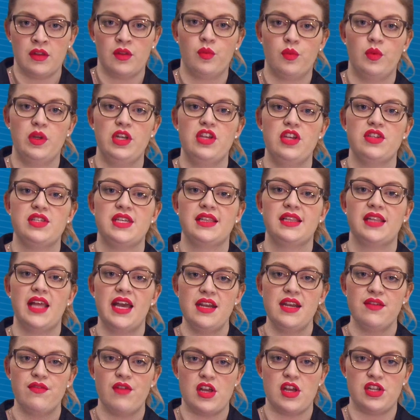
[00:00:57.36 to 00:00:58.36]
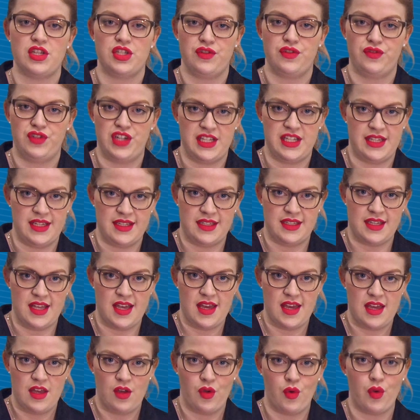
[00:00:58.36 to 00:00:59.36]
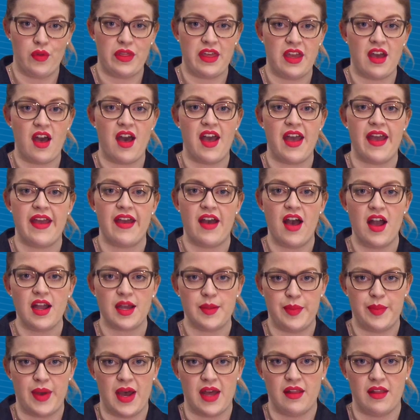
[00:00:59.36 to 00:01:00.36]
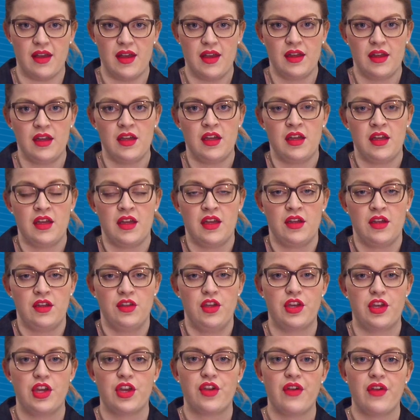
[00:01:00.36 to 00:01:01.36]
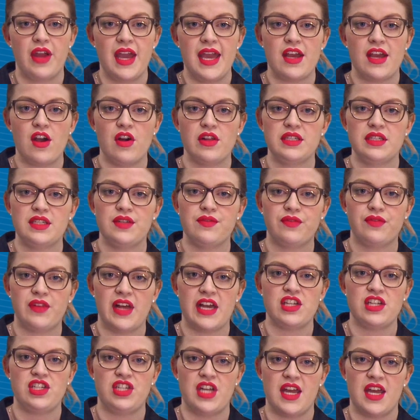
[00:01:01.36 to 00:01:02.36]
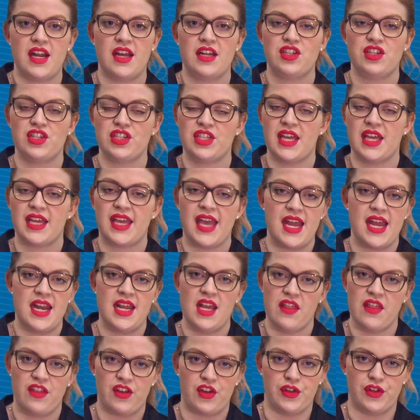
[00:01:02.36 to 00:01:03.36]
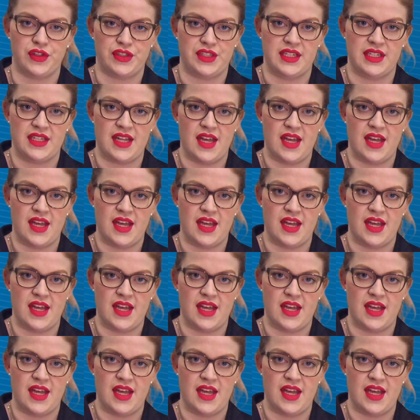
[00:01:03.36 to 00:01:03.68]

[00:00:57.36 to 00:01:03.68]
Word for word: When using later versions of GCC, or the IAR compiler, you can create constant flash data just like any other constant